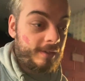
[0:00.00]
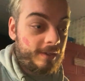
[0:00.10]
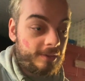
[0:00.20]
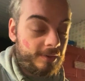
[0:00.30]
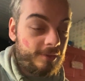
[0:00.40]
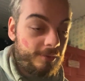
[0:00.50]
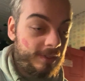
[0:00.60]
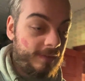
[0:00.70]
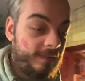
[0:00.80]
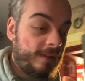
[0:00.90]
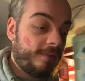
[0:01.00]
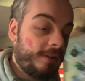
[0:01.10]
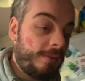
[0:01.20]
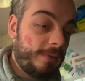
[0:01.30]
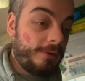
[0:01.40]
I got two of these last
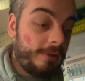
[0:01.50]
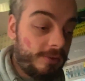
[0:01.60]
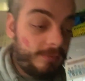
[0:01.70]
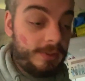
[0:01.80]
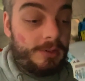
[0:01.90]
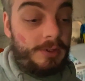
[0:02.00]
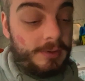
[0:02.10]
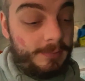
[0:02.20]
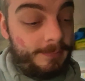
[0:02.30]
time and they were actually really good.